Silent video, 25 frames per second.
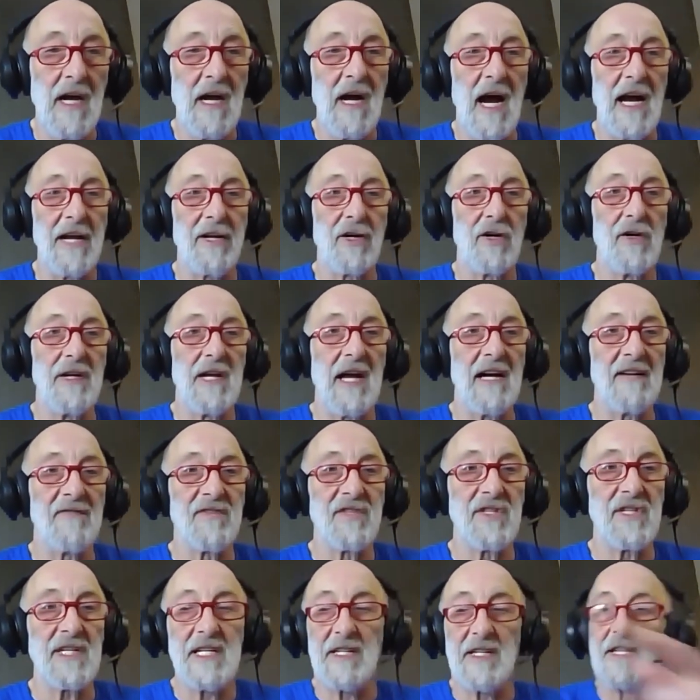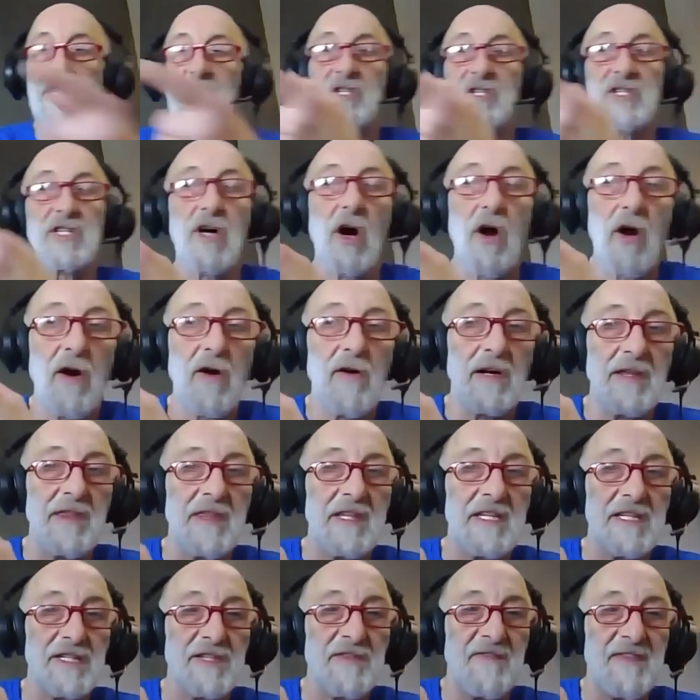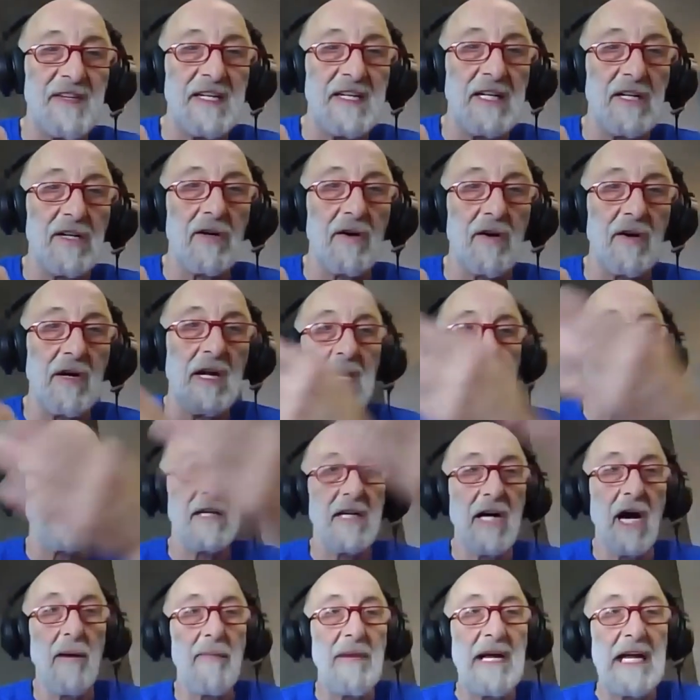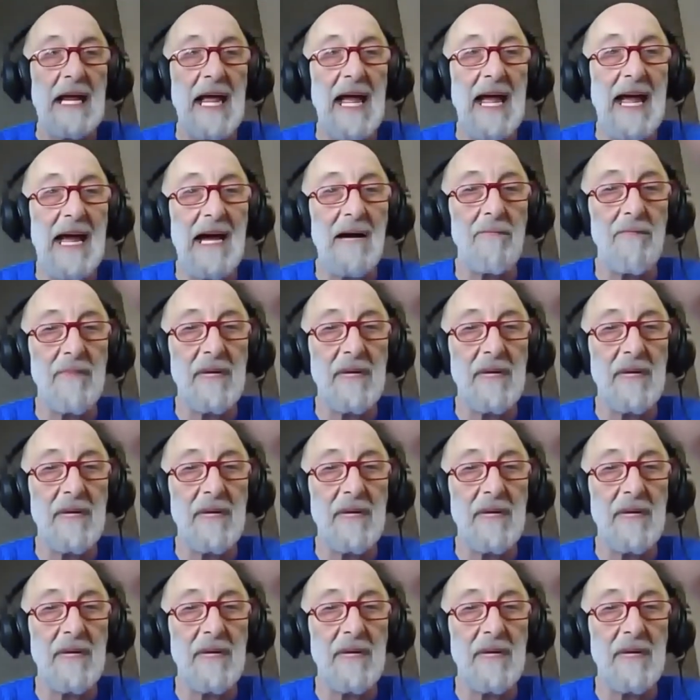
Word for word: I could have seen the scar on this finger coming at